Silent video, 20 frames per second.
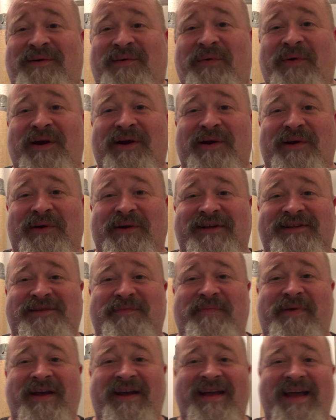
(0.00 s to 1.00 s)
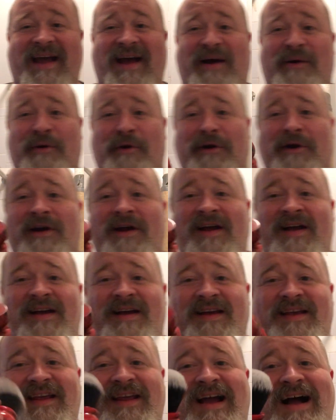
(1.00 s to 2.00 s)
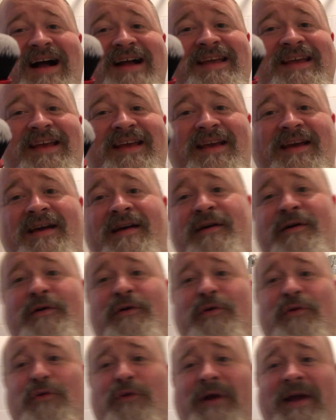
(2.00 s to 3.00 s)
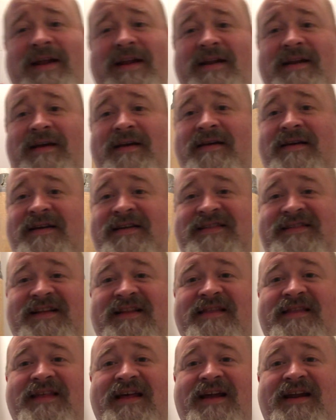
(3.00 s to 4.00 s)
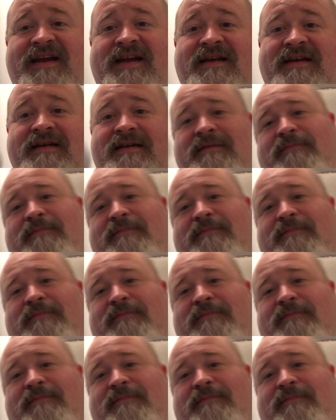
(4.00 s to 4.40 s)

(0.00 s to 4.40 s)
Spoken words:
We are going to pick our Yaki red synthetic